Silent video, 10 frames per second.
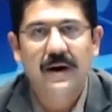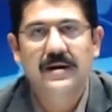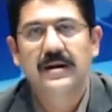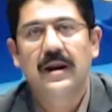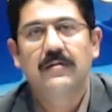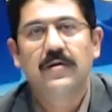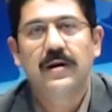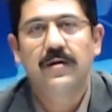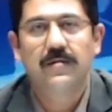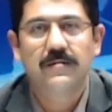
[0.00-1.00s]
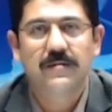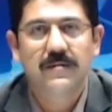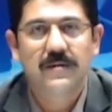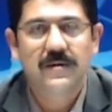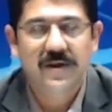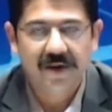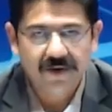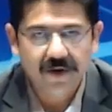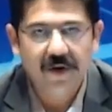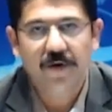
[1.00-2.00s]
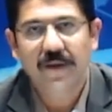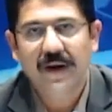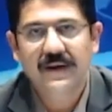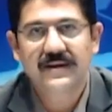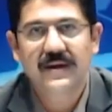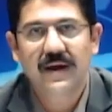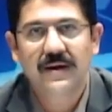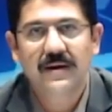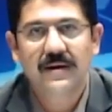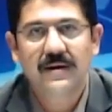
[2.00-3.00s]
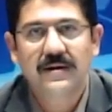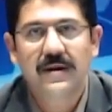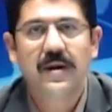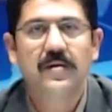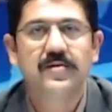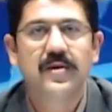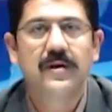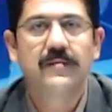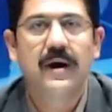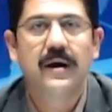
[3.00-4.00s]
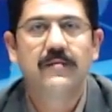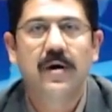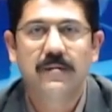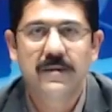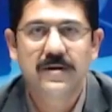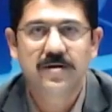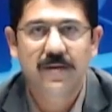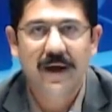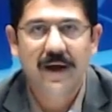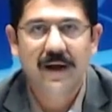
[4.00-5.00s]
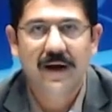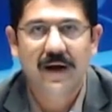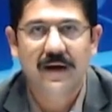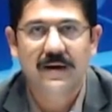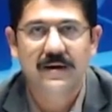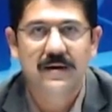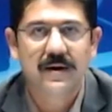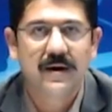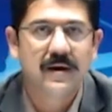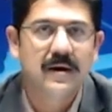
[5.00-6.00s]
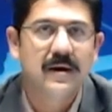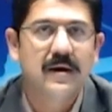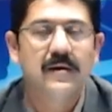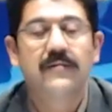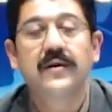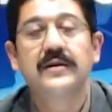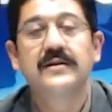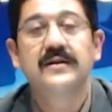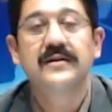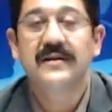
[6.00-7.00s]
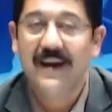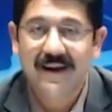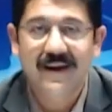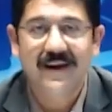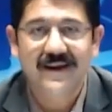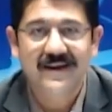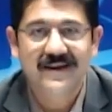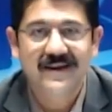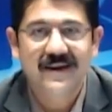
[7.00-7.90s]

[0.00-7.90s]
Assalamu alaikum. This is Radio Pakistan. The news read by Muhammad Zubair Khan. First, the headlines.